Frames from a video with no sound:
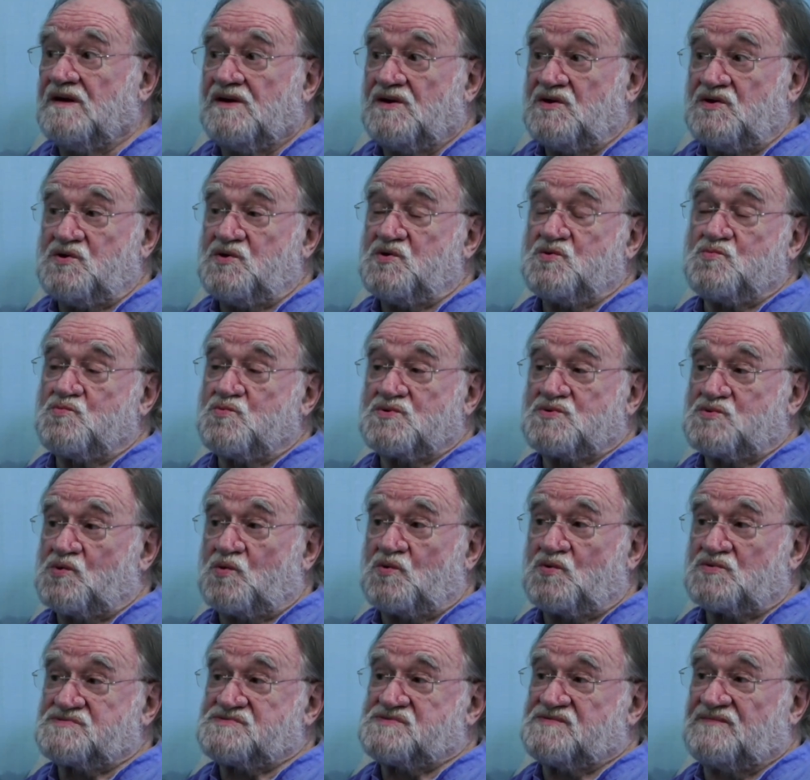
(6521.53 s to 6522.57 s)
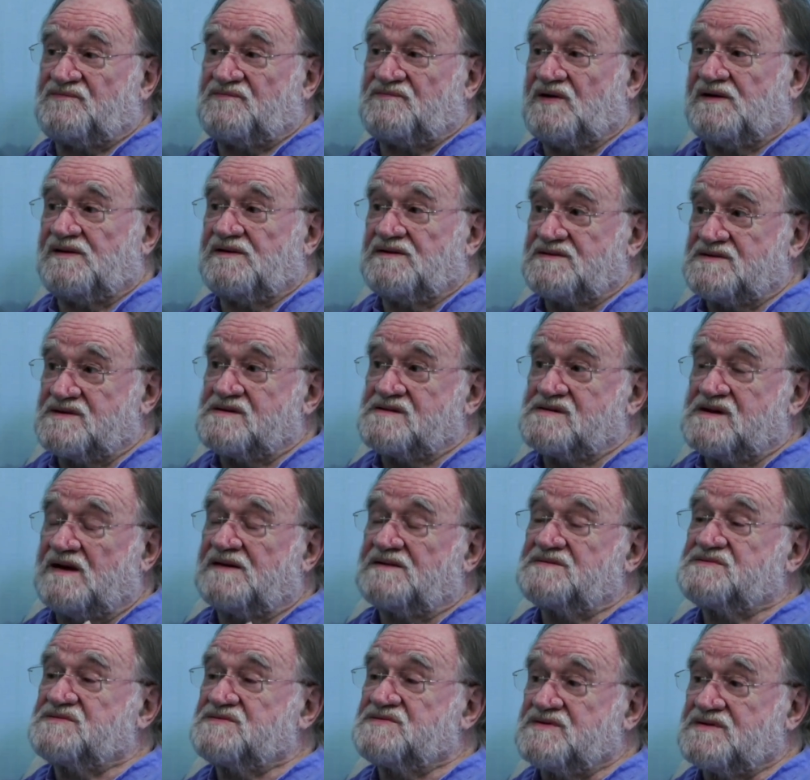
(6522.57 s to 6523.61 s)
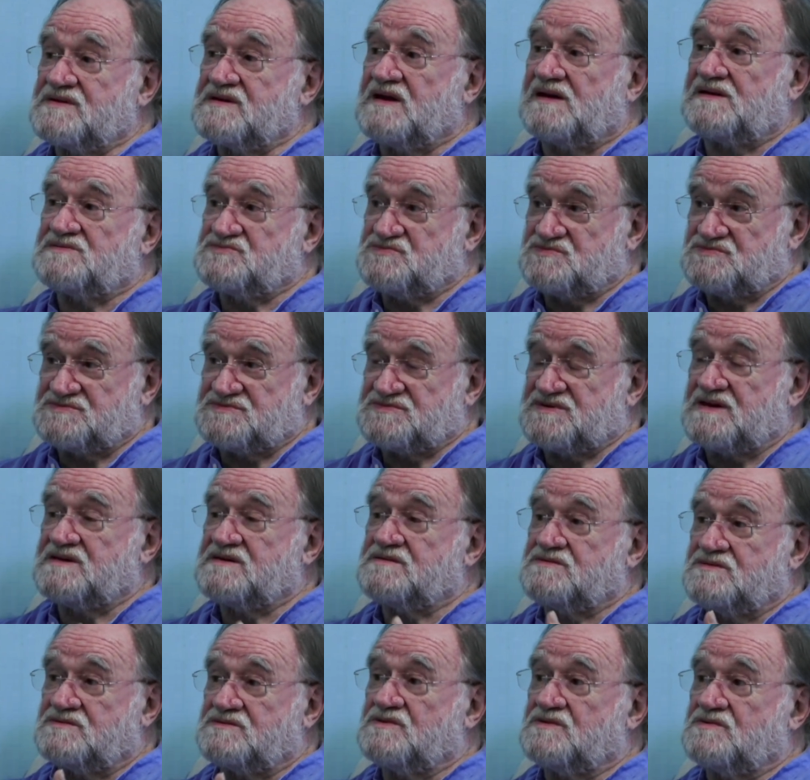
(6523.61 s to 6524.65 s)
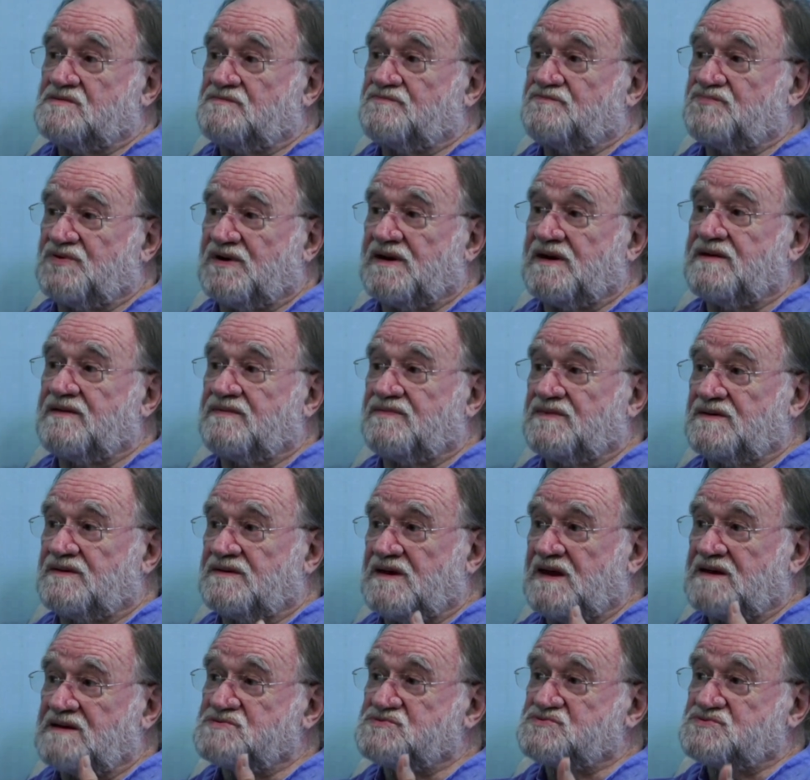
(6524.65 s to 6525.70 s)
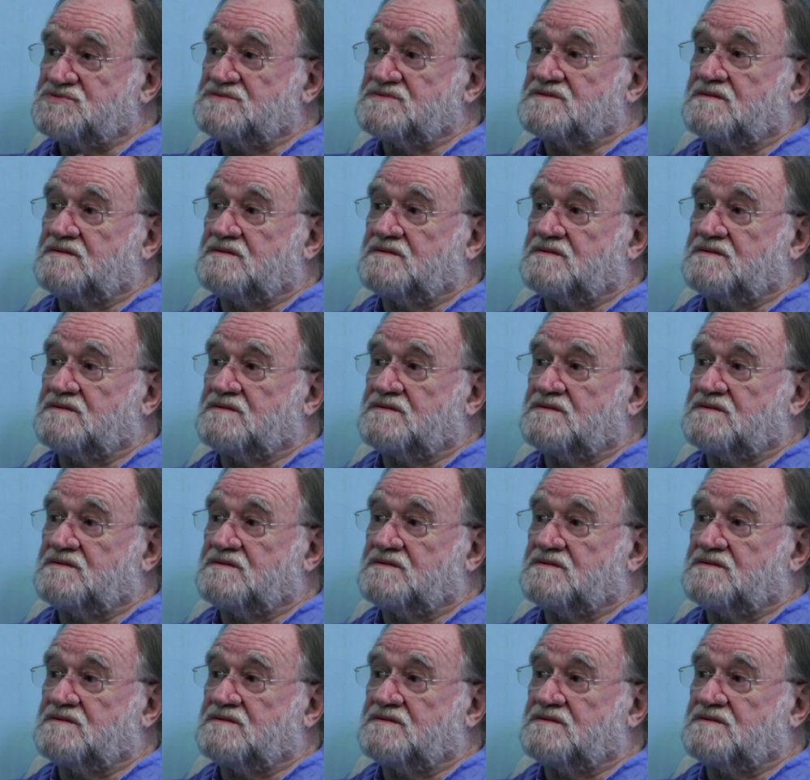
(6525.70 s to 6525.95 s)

You would also find it a nice thing, as you said, you know, bringing the nature.